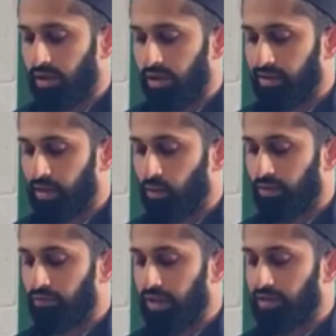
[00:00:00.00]
Allah will
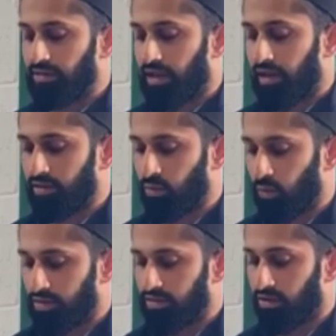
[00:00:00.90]
fill his heart
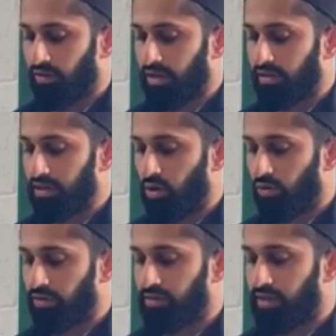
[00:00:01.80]
with serenity
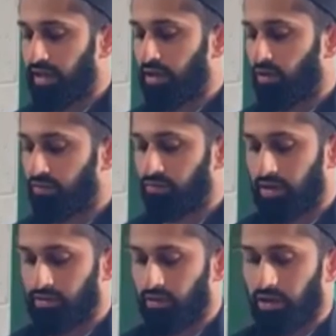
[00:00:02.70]
on the day of
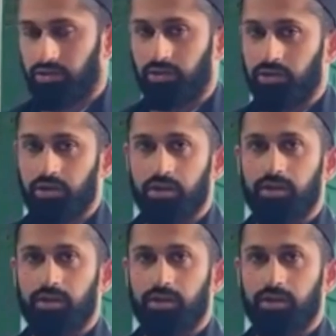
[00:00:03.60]
resurrection.